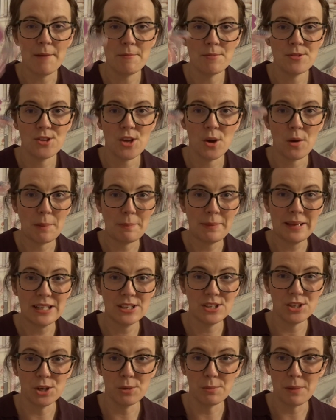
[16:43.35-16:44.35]
So I
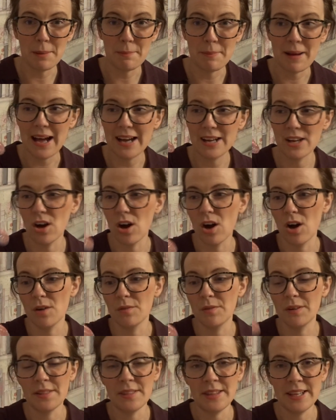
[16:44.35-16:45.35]
picked up a pack
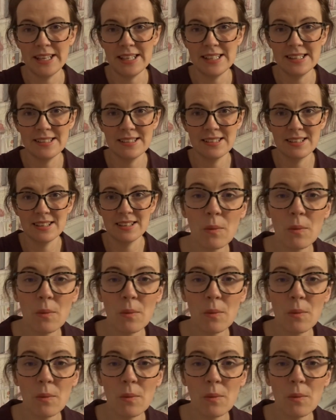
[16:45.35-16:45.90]
of these.